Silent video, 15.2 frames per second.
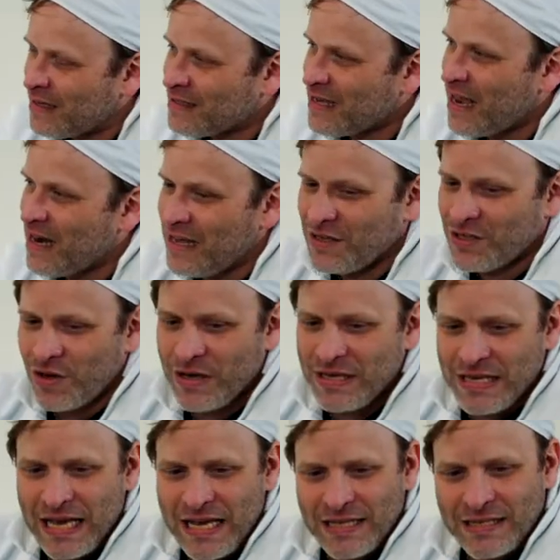Exactly. So
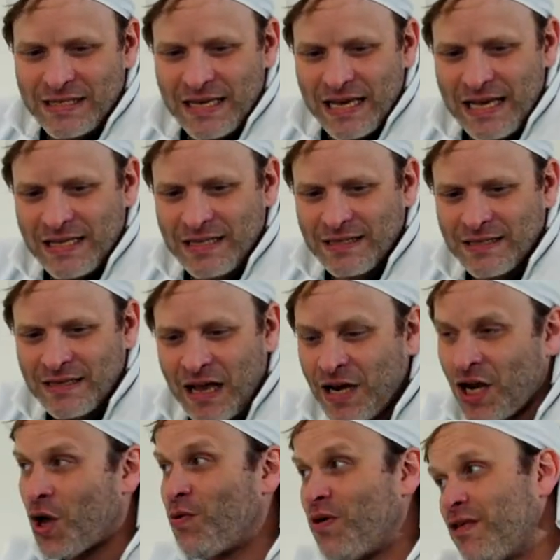it's it's it's. I
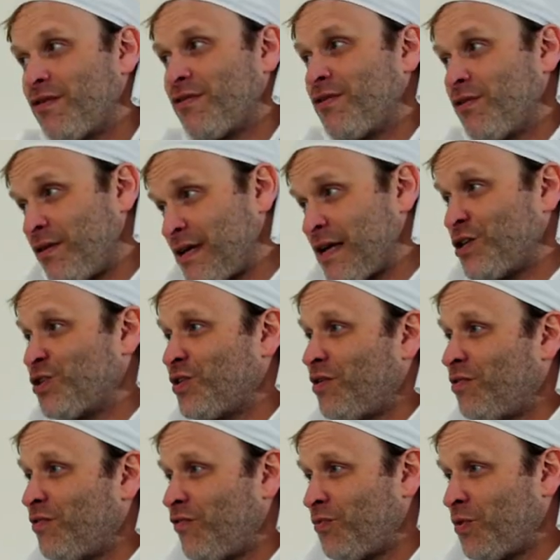know it's the essential
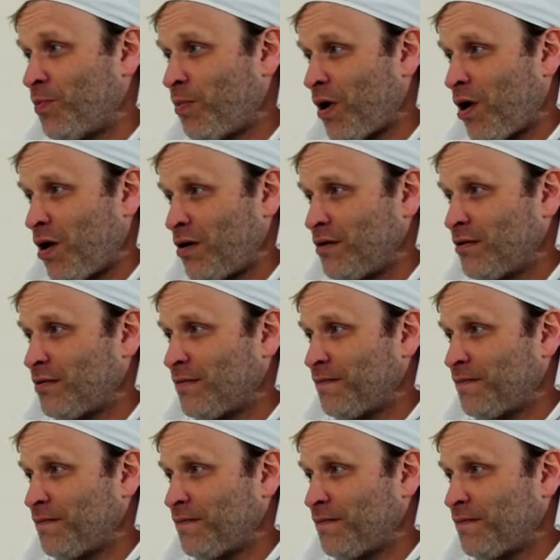oil from the plant.